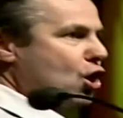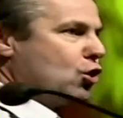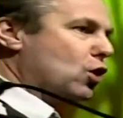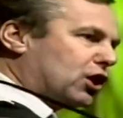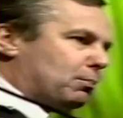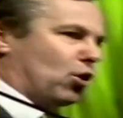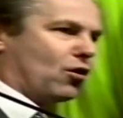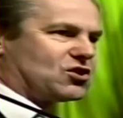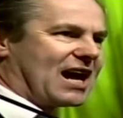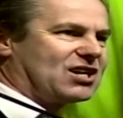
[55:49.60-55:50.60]
who brought
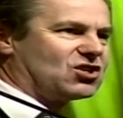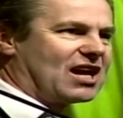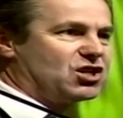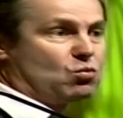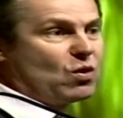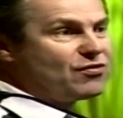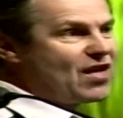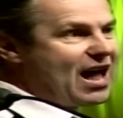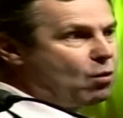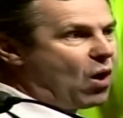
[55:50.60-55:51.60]
this accusation with
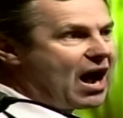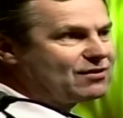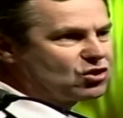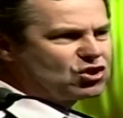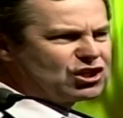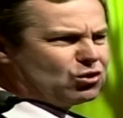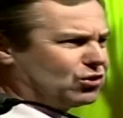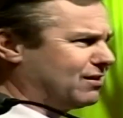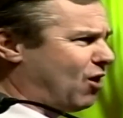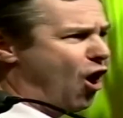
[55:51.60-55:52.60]
their wives and
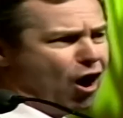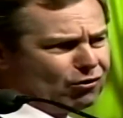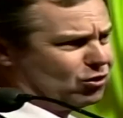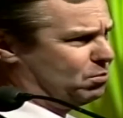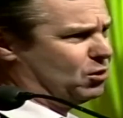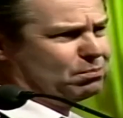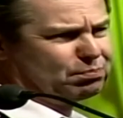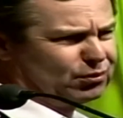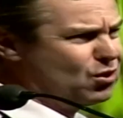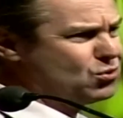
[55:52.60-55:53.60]
children, horrible,
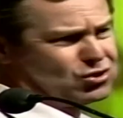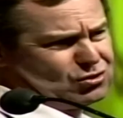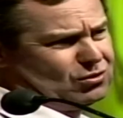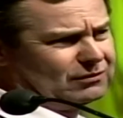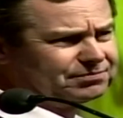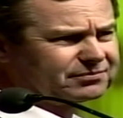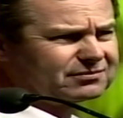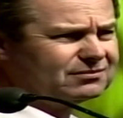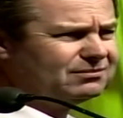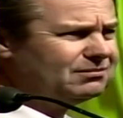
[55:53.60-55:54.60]
brutal,
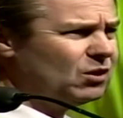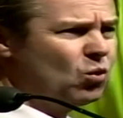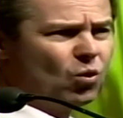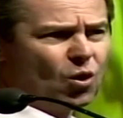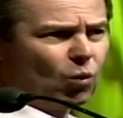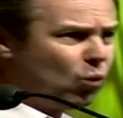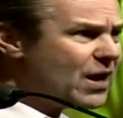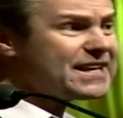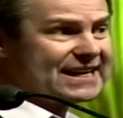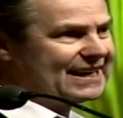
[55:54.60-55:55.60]

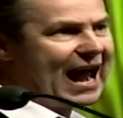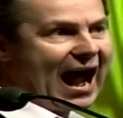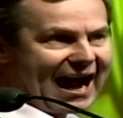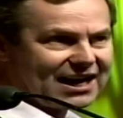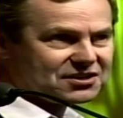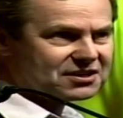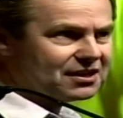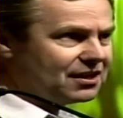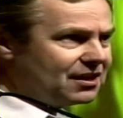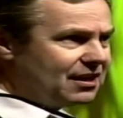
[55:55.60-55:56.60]
wicked act,
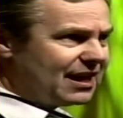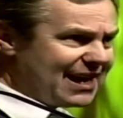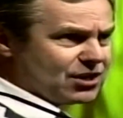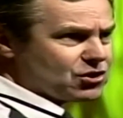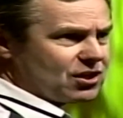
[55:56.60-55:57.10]
into the